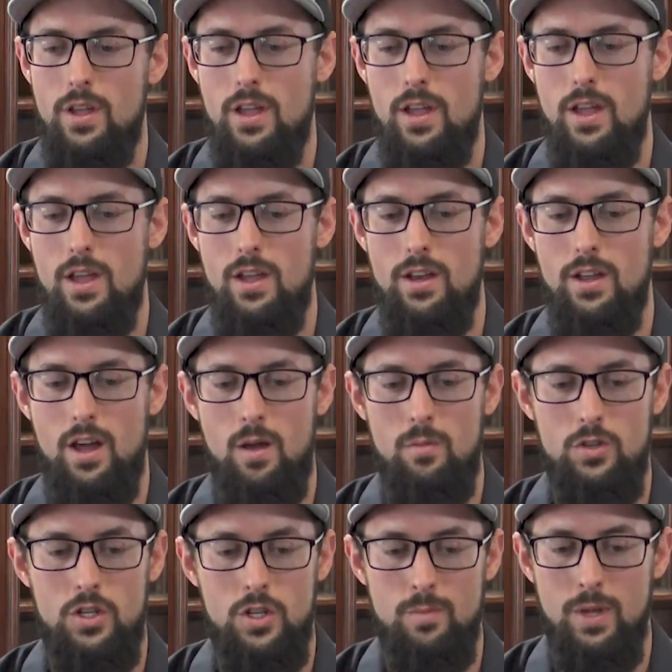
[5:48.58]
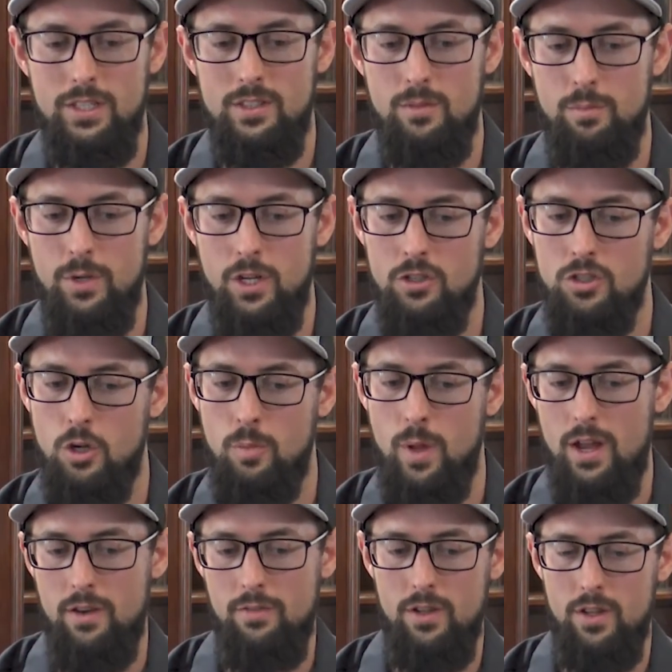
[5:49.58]
And she made some beer soap
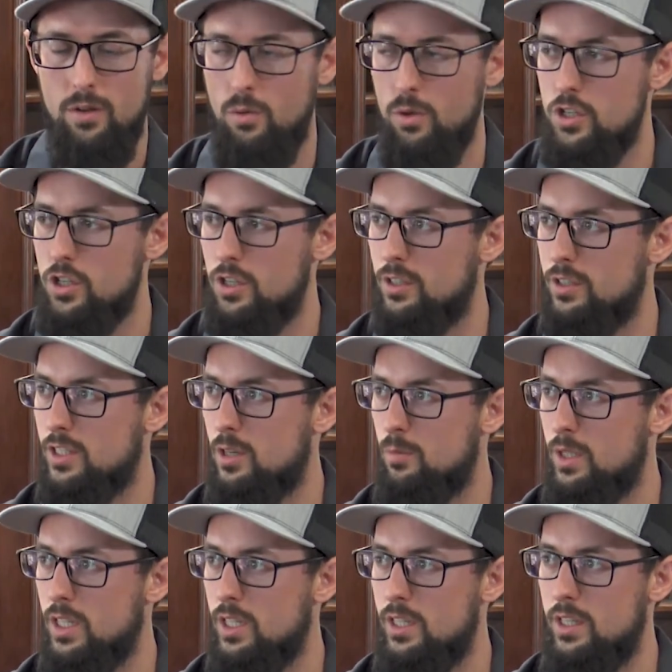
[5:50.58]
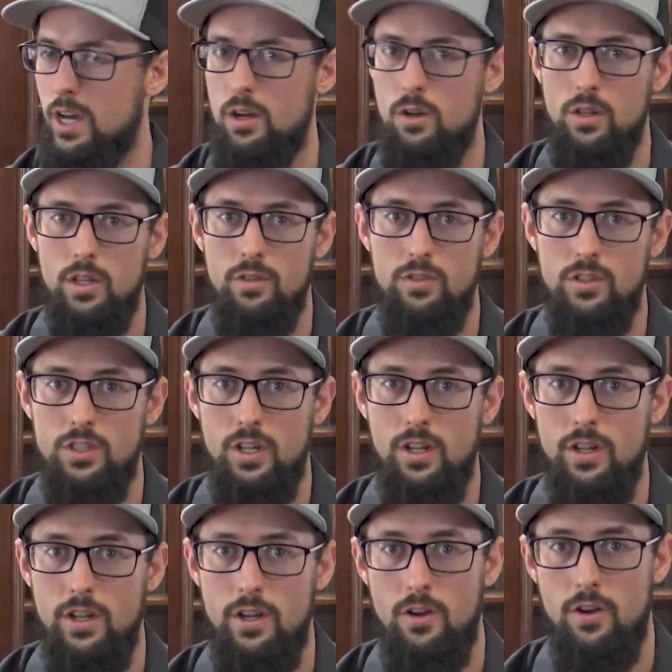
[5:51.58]
out of it, which is going to be not only for
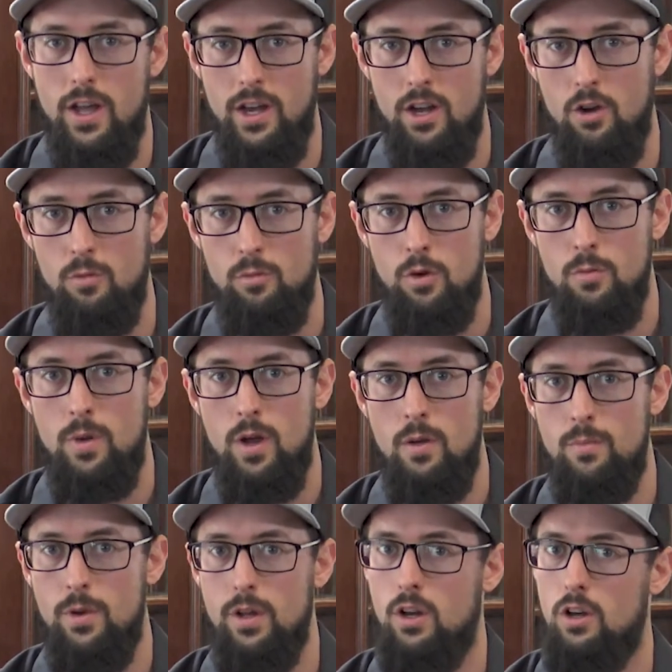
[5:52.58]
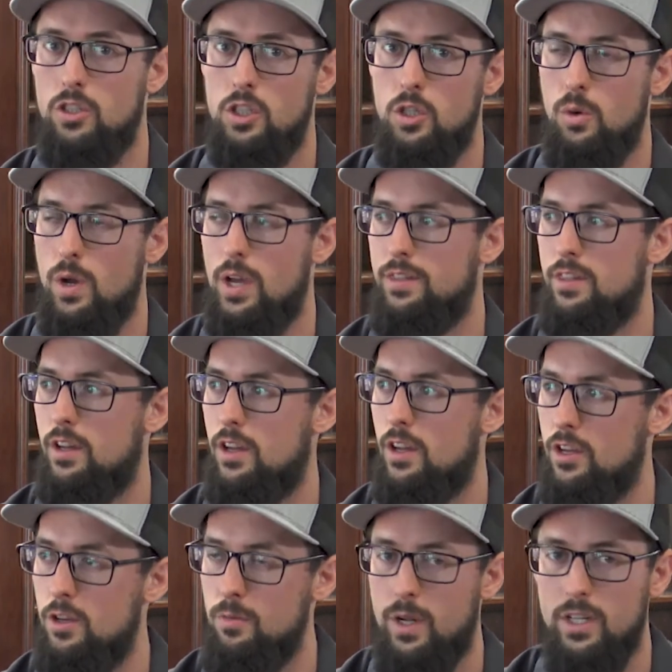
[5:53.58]
sale here at our brew pub, but also at
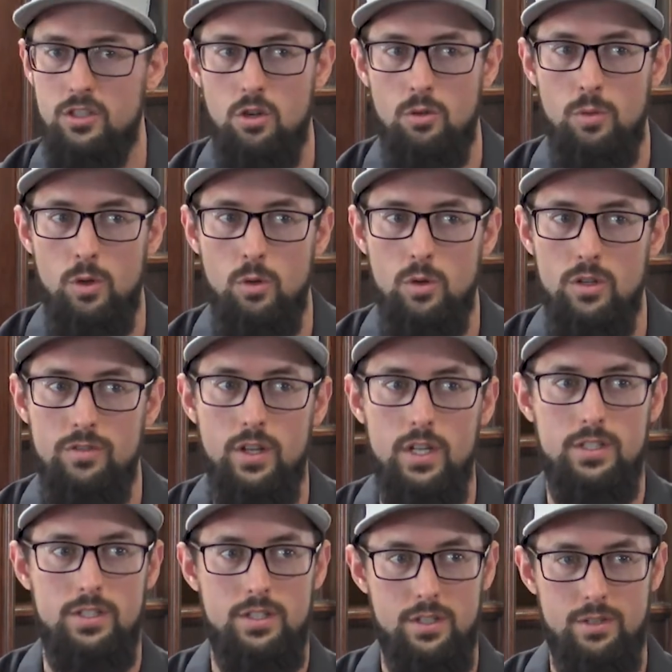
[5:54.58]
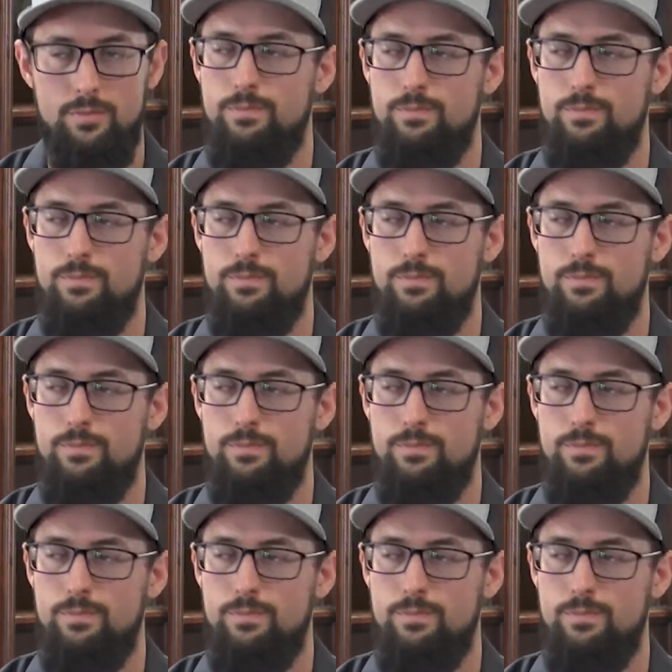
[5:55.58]
the New Mexico Brewers Fest.